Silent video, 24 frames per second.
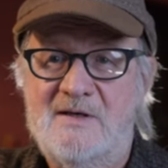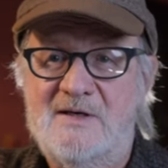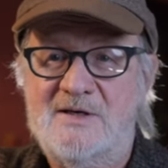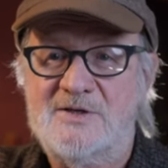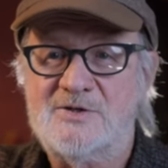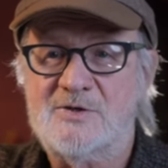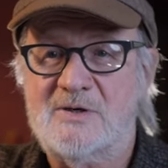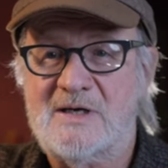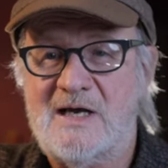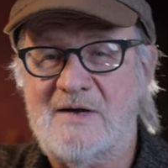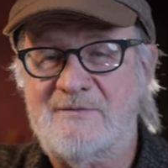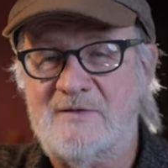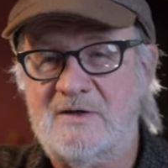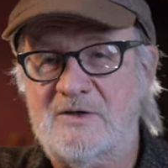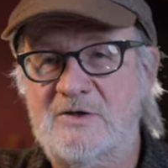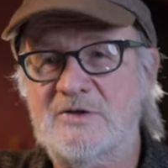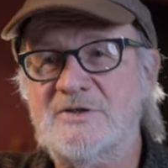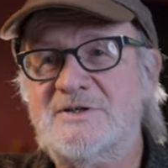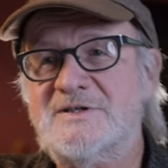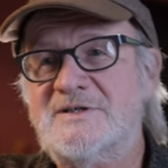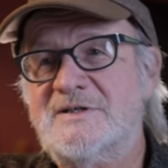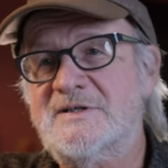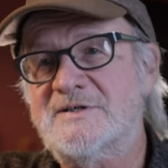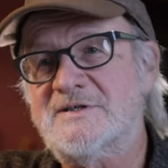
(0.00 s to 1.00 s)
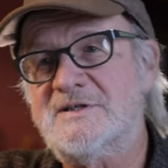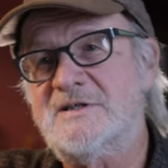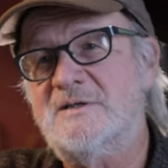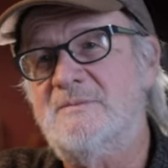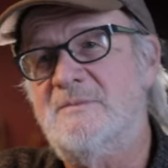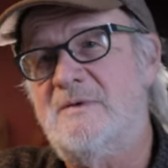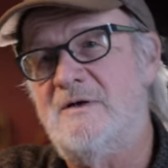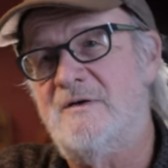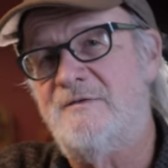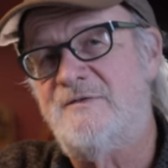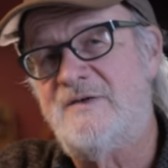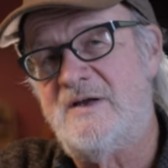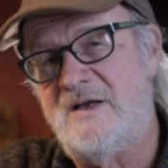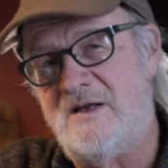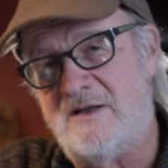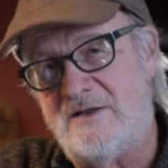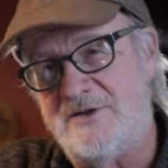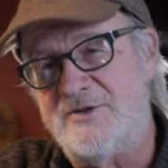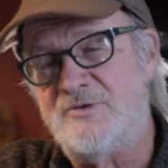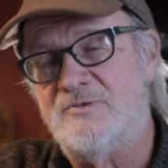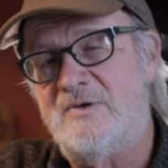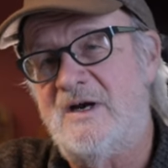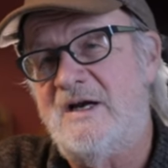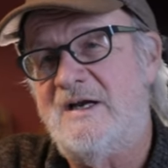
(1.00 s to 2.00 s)
So you have a good system of
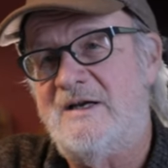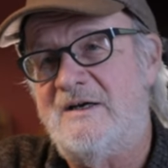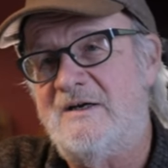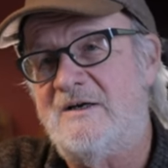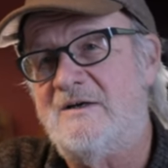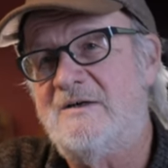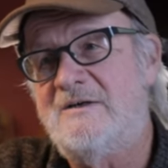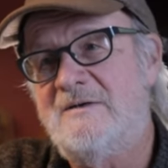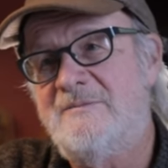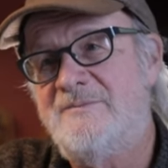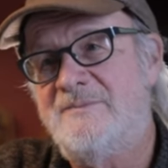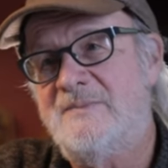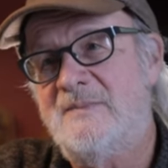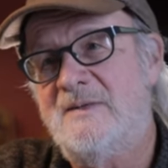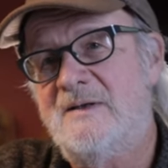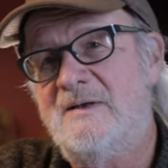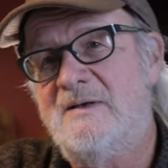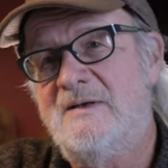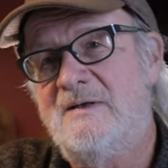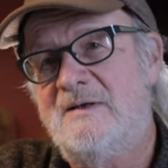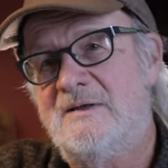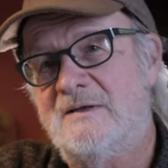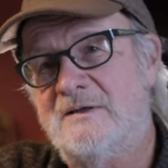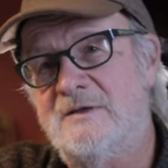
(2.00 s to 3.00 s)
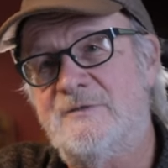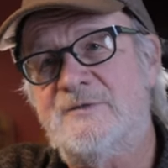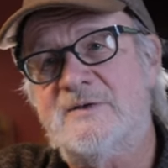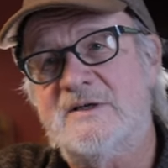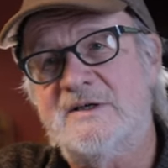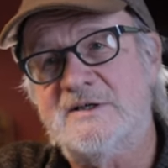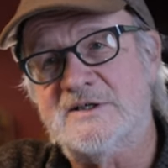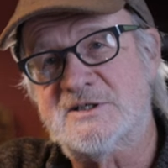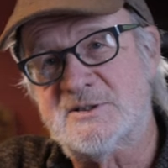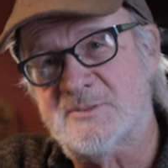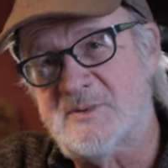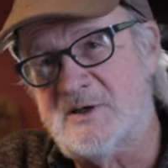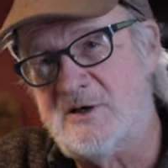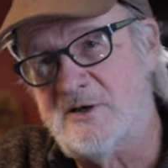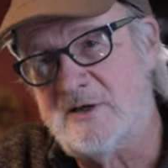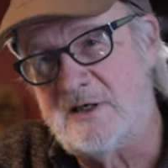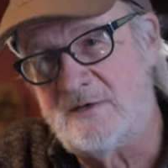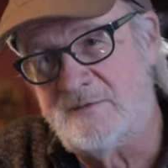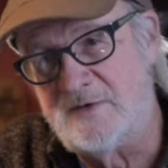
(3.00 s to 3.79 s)
health right here, lifting the spirit